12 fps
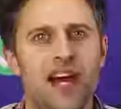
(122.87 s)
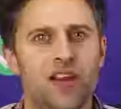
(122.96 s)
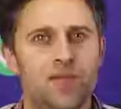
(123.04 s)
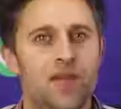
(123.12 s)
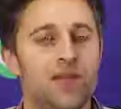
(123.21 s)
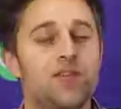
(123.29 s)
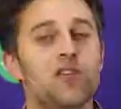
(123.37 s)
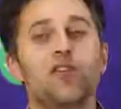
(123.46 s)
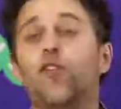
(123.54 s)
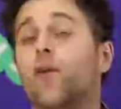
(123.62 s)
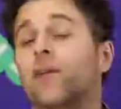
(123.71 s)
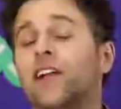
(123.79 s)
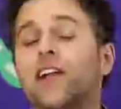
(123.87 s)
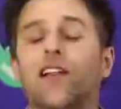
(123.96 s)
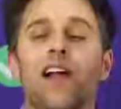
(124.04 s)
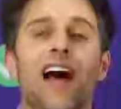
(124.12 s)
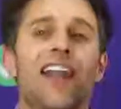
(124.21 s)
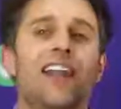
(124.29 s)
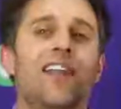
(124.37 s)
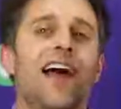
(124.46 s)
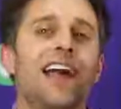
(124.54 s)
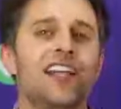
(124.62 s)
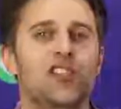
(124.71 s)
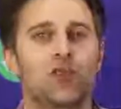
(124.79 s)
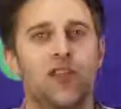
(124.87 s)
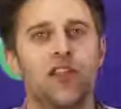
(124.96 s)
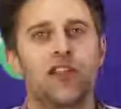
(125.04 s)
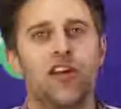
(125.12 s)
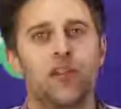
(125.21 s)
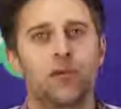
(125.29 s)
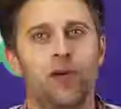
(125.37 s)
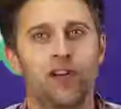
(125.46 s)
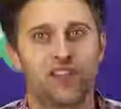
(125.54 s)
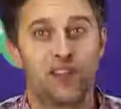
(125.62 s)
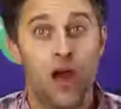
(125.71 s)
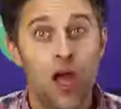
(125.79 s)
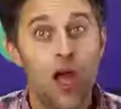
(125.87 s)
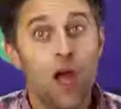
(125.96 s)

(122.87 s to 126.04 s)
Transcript: down, and maybe you're forming an alliance with another person.